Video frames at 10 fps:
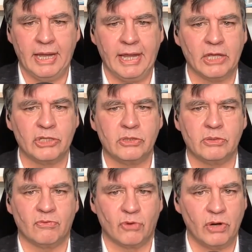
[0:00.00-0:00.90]
is
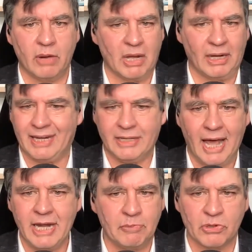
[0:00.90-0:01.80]
for about like
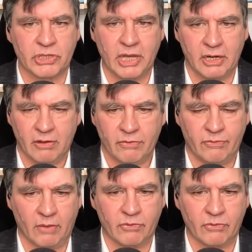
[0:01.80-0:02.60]
90% of